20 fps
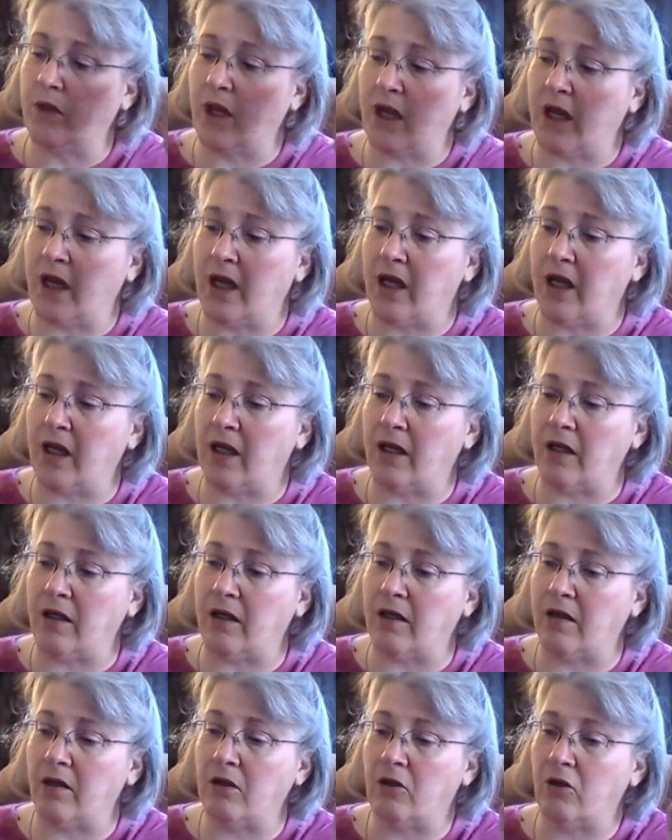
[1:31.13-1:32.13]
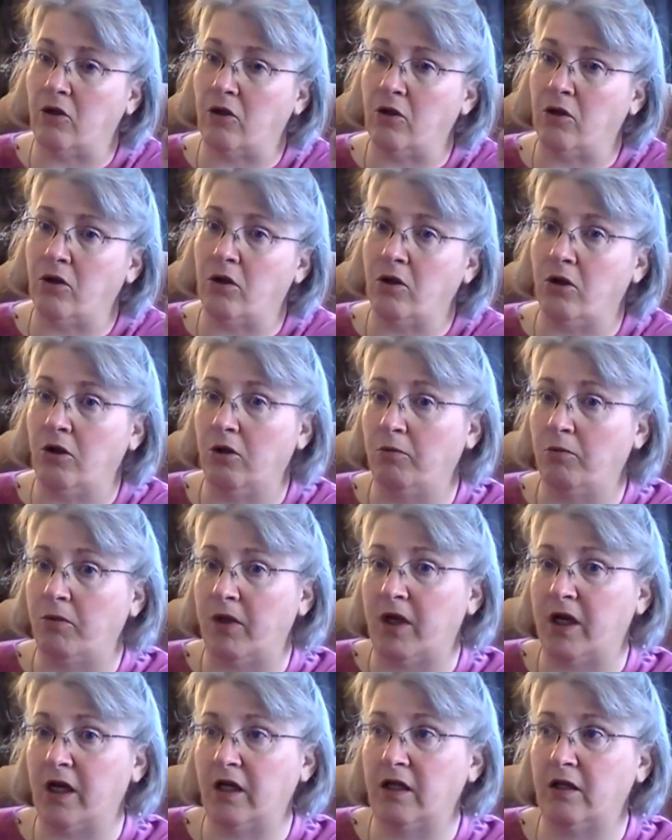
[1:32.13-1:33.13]
And
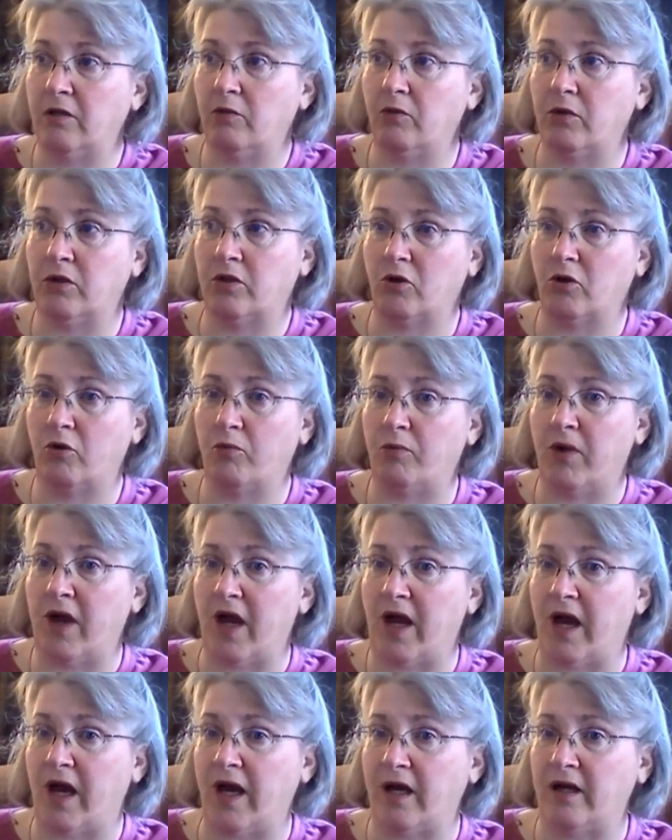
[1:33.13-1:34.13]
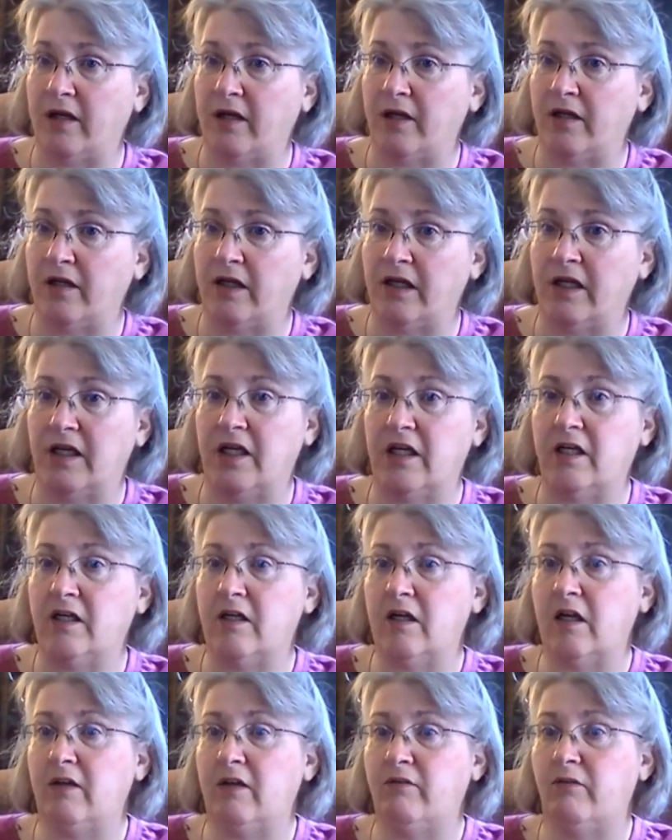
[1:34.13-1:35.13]
because it was so bad, they
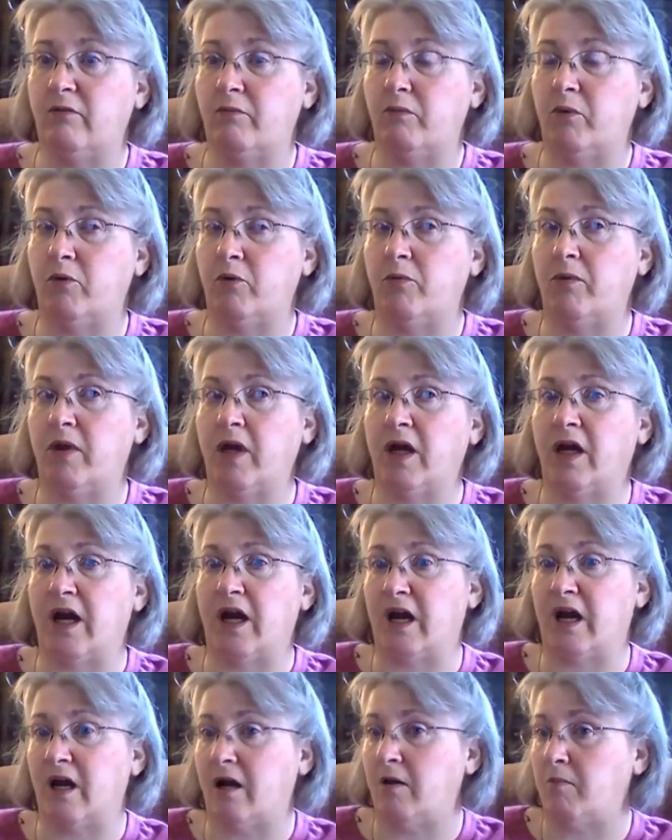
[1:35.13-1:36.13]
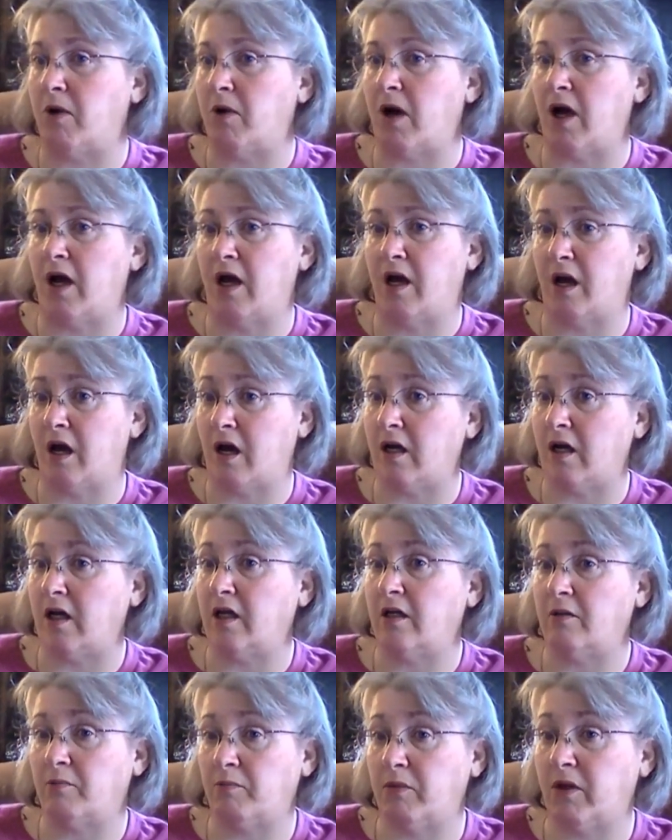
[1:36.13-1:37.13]
didn't even put me on
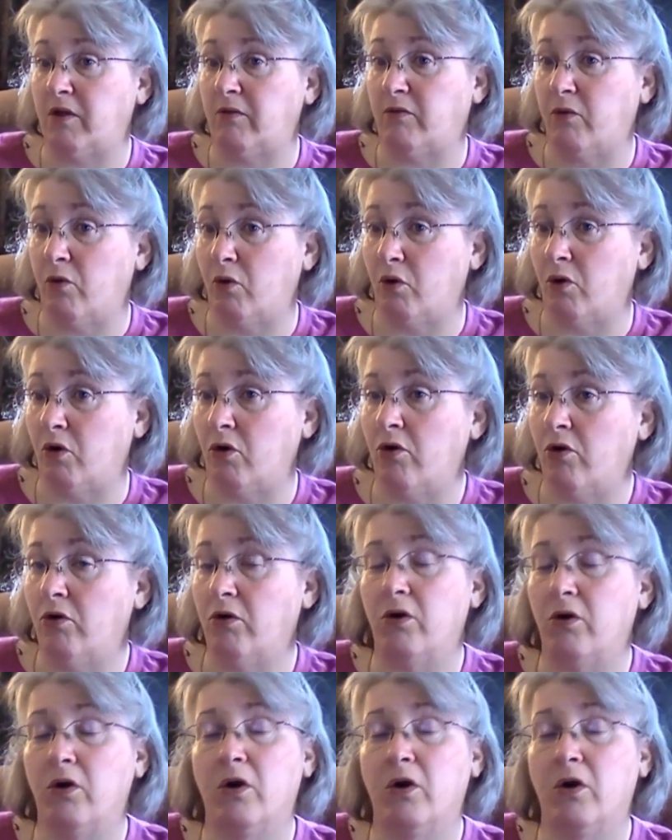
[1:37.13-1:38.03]
antibiotics before,